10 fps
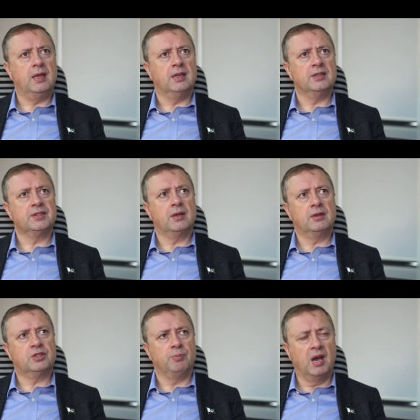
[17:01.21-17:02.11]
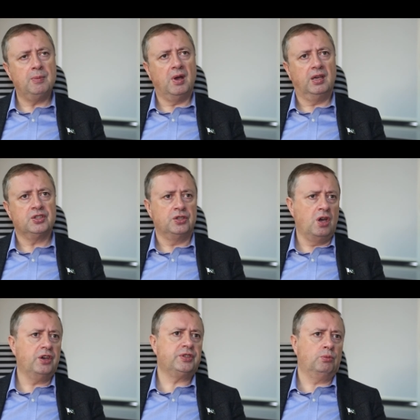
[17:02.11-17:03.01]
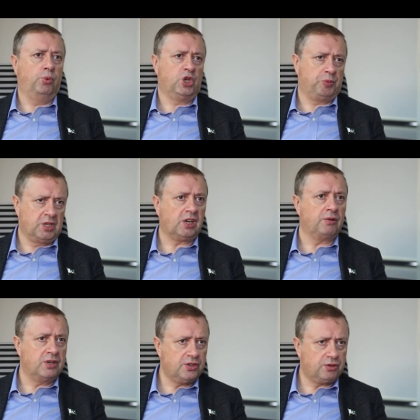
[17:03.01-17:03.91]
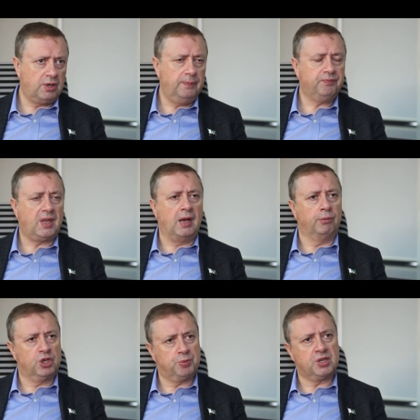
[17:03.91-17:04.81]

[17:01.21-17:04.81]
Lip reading: is, to my mind, not which particular industry and which